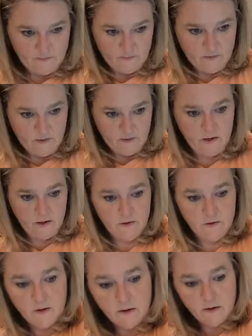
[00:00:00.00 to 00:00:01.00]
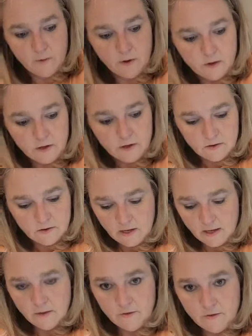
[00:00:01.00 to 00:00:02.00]
Okay, looks like I'm not going to use the
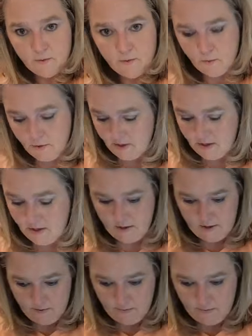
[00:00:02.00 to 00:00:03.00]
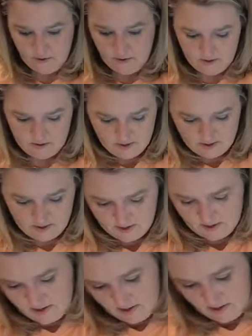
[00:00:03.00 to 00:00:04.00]
yellow, so I'm going to put that up.
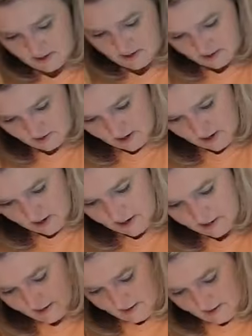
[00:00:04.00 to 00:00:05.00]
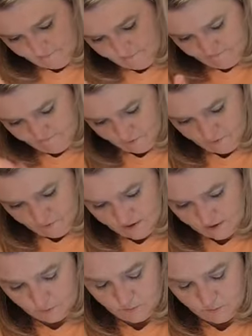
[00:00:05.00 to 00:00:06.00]
Okay, now, for
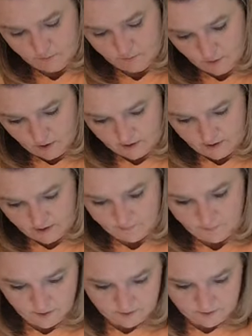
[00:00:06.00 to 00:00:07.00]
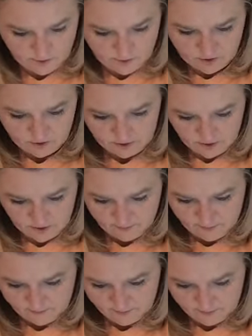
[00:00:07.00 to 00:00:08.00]
this one to I've Mod Podged the top
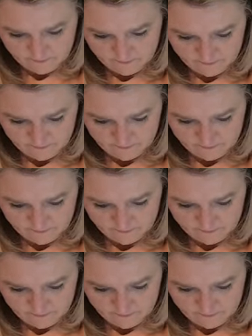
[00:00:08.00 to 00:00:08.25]
of it.